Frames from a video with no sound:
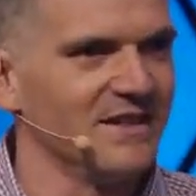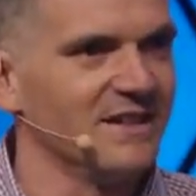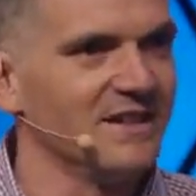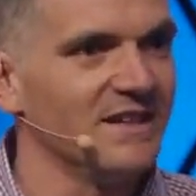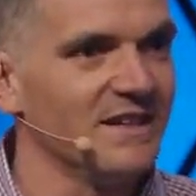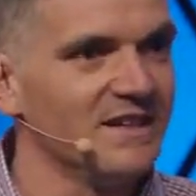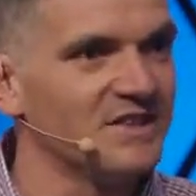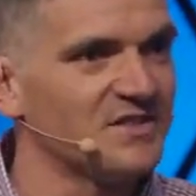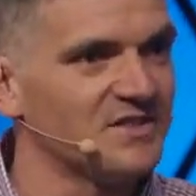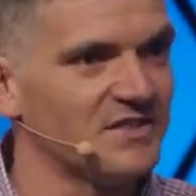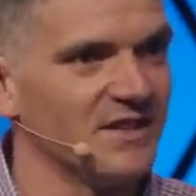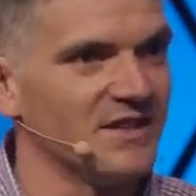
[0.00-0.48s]
And
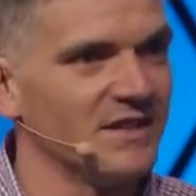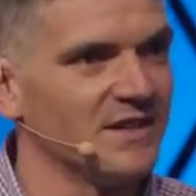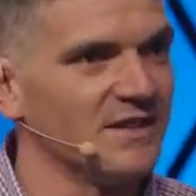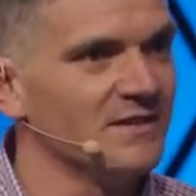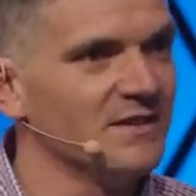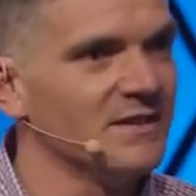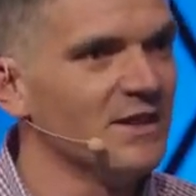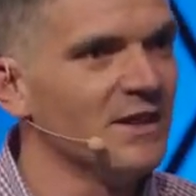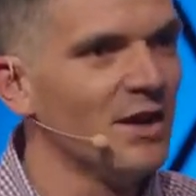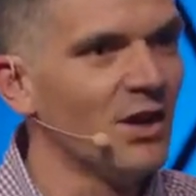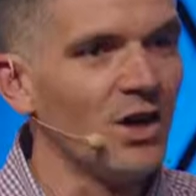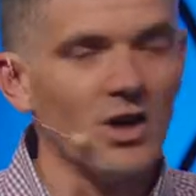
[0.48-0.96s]
he
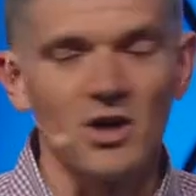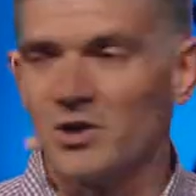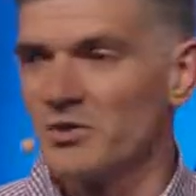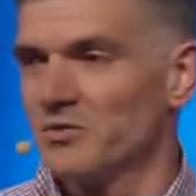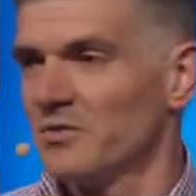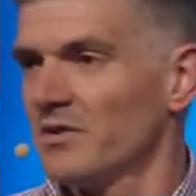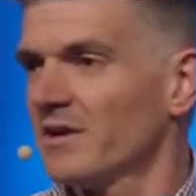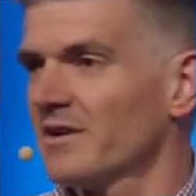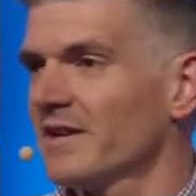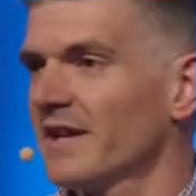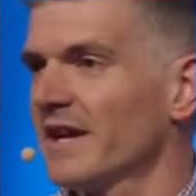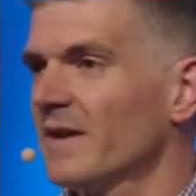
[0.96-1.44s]
said, Hard
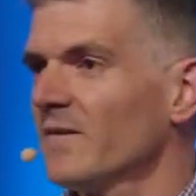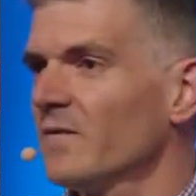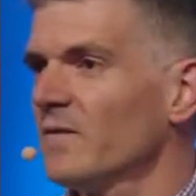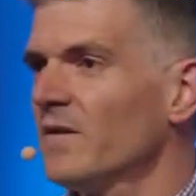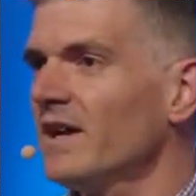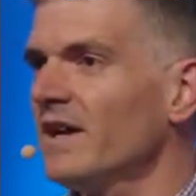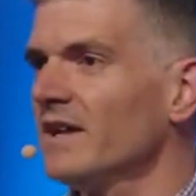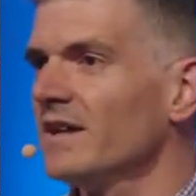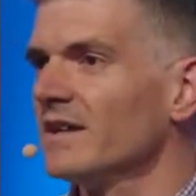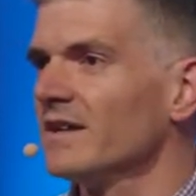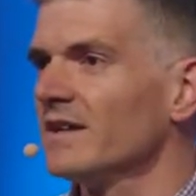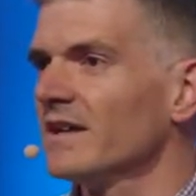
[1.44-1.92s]
Rock
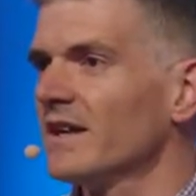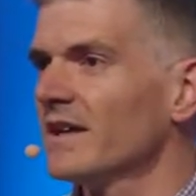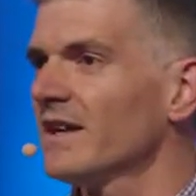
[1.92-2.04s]
Cafe.